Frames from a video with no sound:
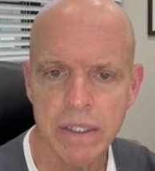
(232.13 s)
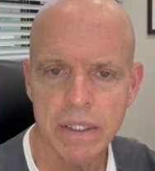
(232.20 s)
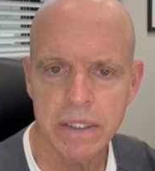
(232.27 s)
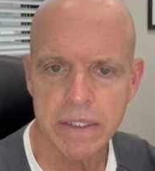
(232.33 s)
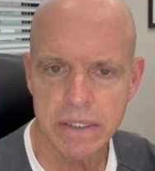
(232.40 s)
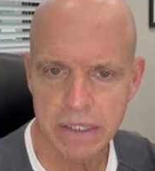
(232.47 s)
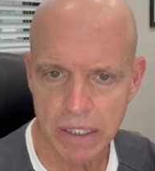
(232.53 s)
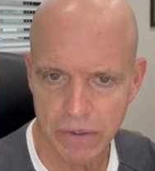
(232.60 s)

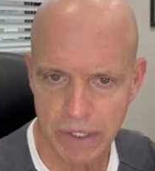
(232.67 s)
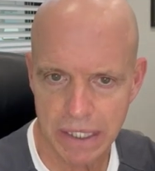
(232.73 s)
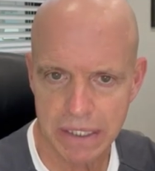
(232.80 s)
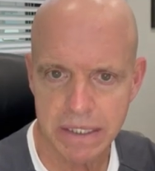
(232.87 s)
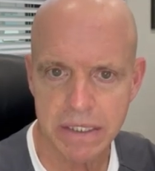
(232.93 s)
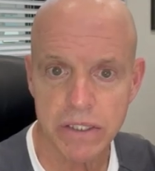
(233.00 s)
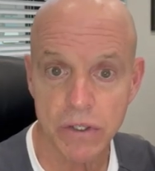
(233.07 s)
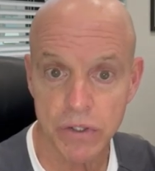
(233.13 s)
serious
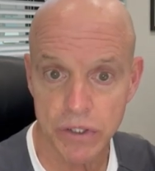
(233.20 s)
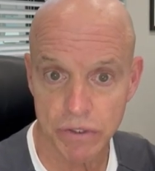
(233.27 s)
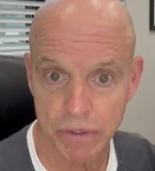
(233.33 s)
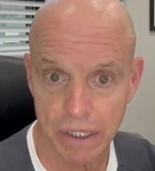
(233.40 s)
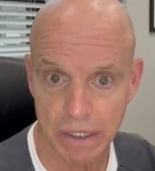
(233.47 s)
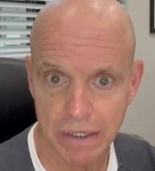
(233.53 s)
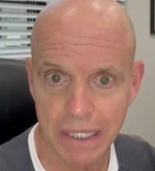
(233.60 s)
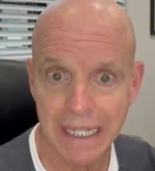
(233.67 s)

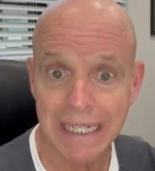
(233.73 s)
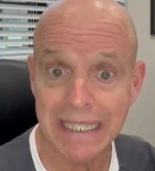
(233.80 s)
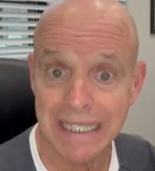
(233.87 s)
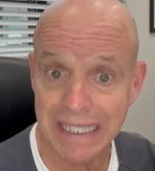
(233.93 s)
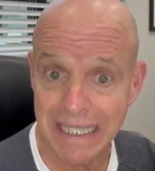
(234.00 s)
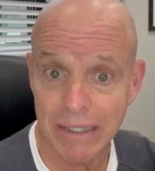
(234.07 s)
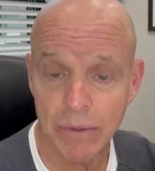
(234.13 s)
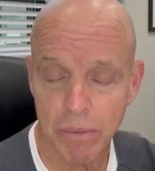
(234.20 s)
surgery, like a
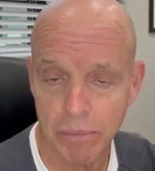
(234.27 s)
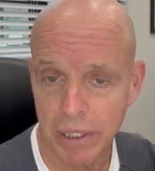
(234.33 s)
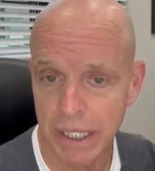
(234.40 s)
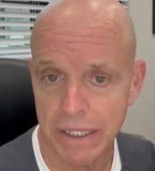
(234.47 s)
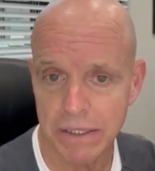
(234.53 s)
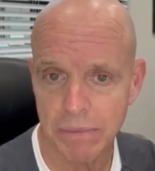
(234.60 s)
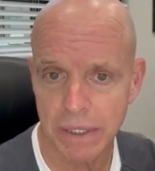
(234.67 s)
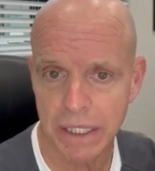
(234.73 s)
knee
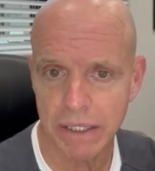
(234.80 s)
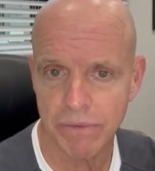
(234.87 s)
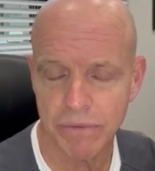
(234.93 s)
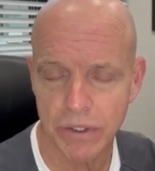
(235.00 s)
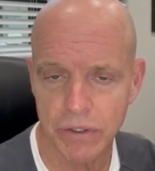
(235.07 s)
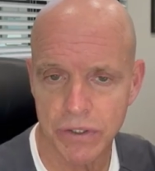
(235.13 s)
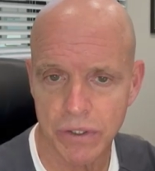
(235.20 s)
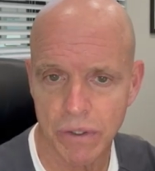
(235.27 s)
replacement in the
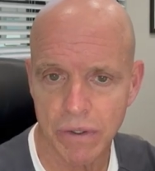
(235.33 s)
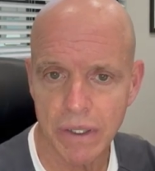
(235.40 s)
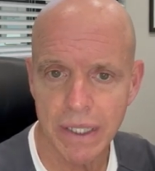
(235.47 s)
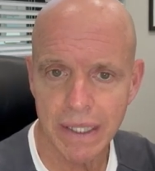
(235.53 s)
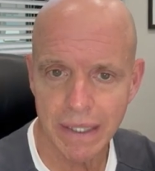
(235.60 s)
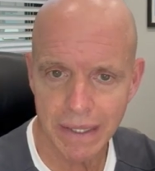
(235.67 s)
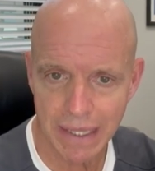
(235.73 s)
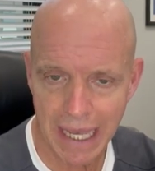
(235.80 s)
future.
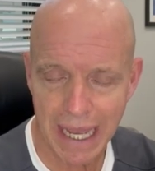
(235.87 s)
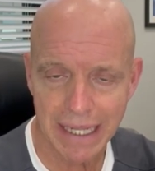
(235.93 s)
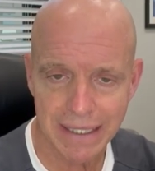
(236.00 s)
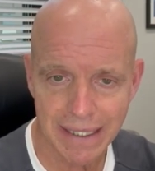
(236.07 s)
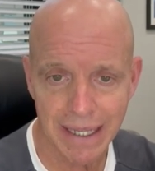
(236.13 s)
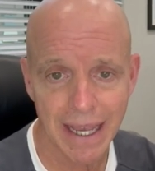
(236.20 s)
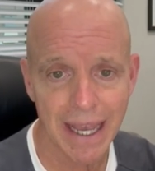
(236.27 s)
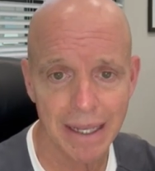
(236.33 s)
That
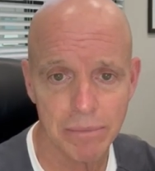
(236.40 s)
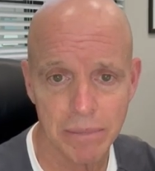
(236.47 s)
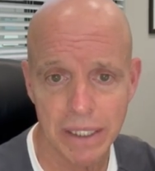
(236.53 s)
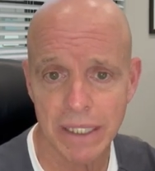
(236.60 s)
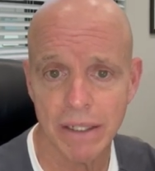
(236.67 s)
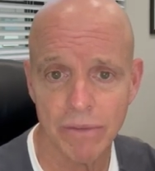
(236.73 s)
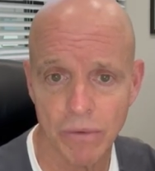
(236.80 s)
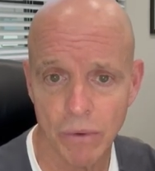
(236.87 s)
can
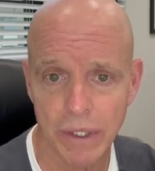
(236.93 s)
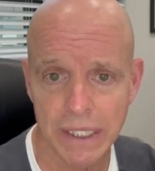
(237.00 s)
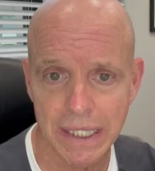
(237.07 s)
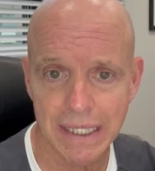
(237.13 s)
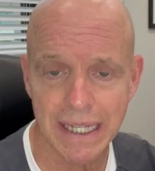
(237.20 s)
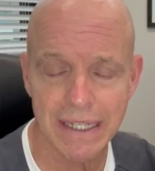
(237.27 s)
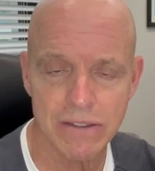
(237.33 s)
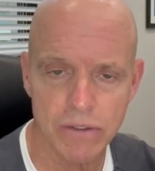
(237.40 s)
be avoided
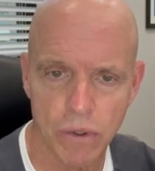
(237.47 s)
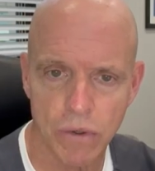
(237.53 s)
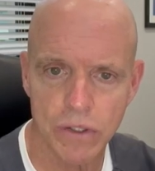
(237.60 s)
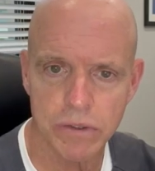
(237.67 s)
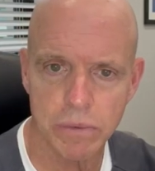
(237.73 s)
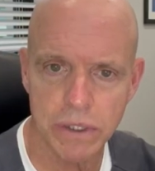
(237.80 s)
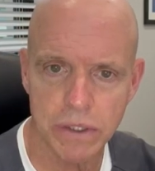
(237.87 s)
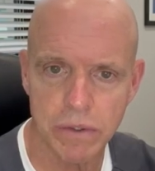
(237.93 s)
as long
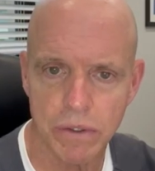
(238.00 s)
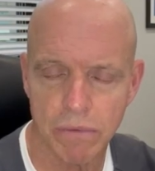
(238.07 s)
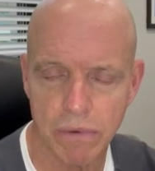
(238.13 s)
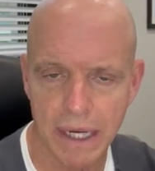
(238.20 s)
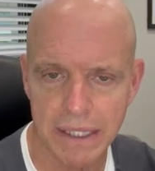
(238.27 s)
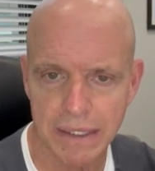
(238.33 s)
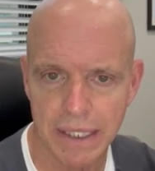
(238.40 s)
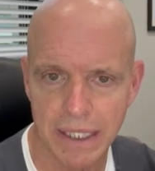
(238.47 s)
as we do the
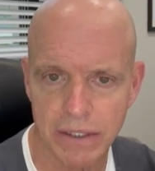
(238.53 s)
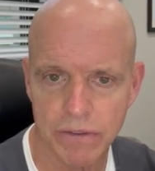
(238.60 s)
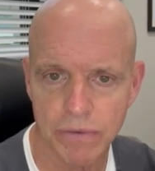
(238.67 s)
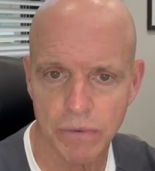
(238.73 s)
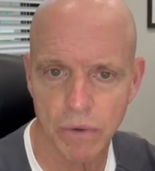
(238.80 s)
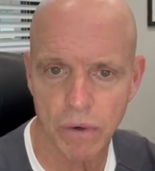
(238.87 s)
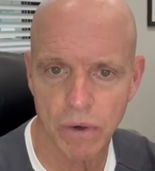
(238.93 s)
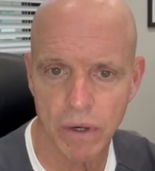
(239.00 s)
right things
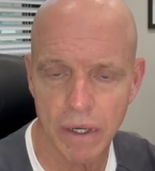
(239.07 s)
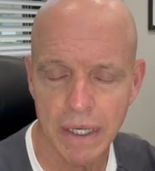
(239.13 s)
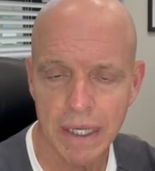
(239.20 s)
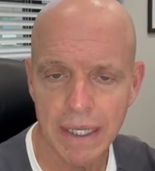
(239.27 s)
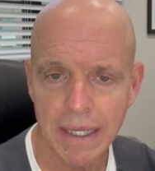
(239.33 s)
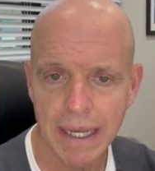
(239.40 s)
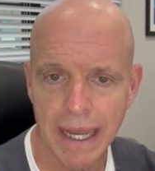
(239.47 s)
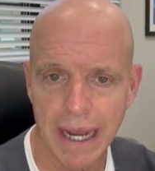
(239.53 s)
for
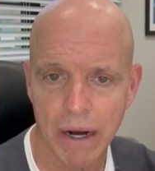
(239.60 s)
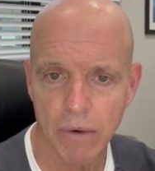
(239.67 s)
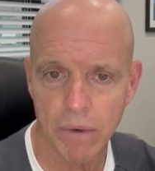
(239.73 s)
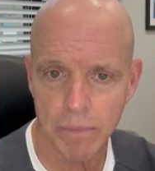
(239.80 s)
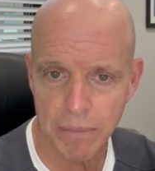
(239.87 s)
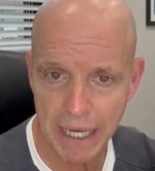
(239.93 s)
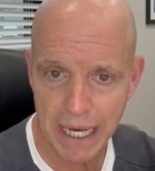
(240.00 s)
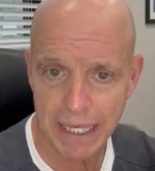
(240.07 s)
our
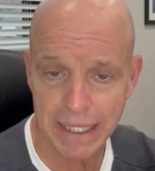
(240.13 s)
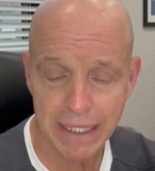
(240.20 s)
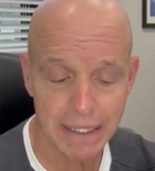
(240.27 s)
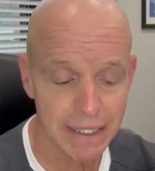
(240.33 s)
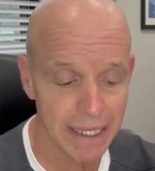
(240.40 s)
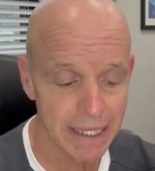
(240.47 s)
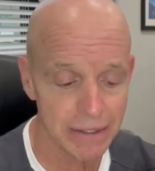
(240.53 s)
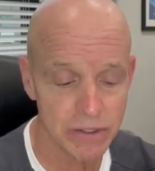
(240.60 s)
body,
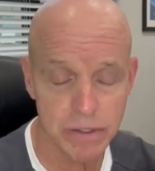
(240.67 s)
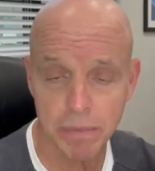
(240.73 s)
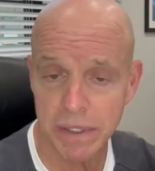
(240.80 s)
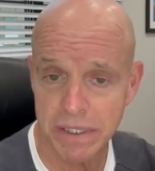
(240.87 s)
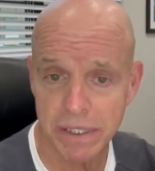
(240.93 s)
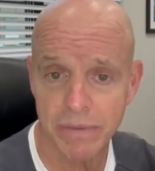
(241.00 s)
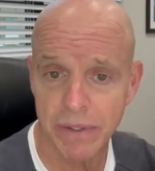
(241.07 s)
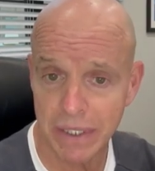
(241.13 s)
and
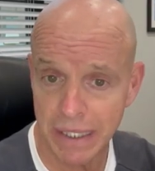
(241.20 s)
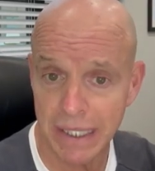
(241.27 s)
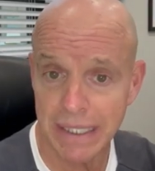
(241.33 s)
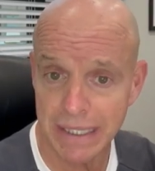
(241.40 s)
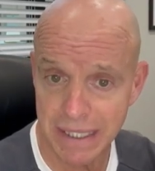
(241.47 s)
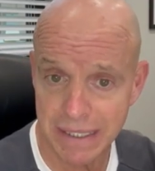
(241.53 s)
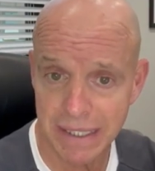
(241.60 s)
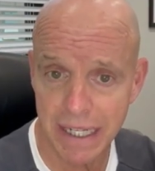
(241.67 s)
specifically in
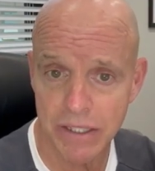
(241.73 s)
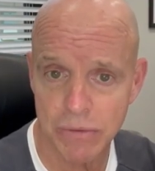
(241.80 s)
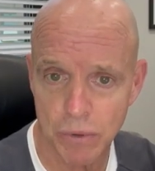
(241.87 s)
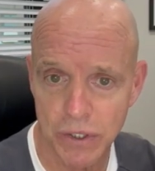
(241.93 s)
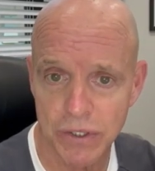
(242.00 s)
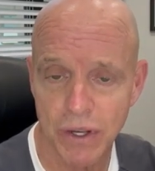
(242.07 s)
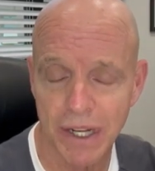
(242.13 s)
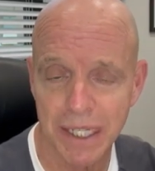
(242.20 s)
this case, we're
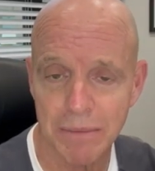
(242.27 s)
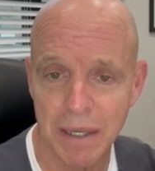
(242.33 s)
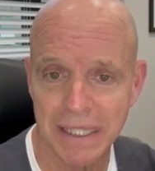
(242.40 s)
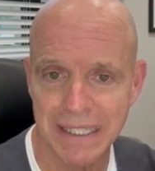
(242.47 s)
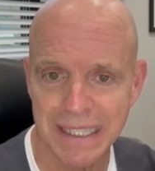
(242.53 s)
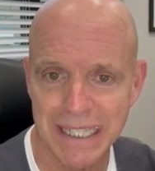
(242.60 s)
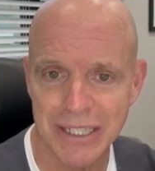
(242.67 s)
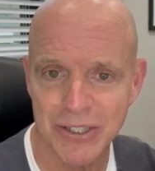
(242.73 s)
talking about
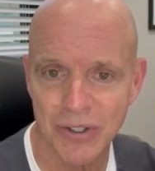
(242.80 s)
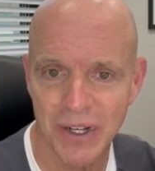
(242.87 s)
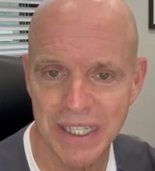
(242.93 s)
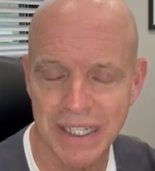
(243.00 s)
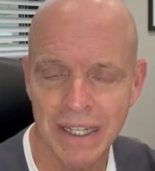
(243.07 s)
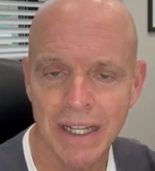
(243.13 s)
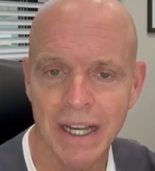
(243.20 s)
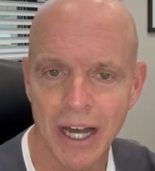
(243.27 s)
the knee joint
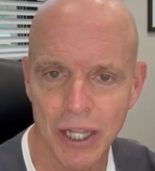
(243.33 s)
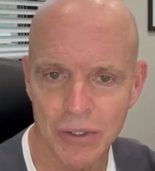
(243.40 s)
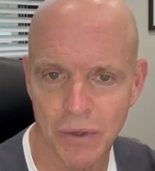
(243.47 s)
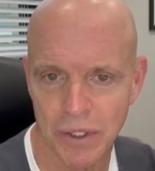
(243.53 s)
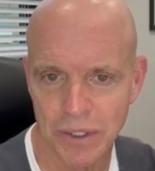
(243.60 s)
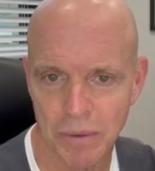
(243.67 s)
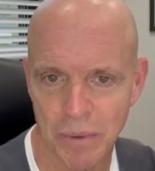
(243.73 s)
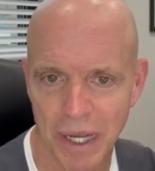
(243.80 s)

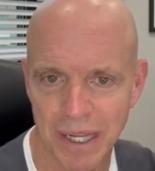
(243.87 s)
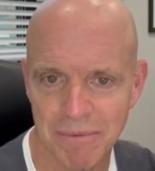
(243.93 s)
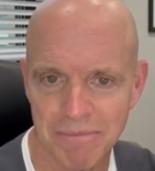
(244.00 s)
along the way.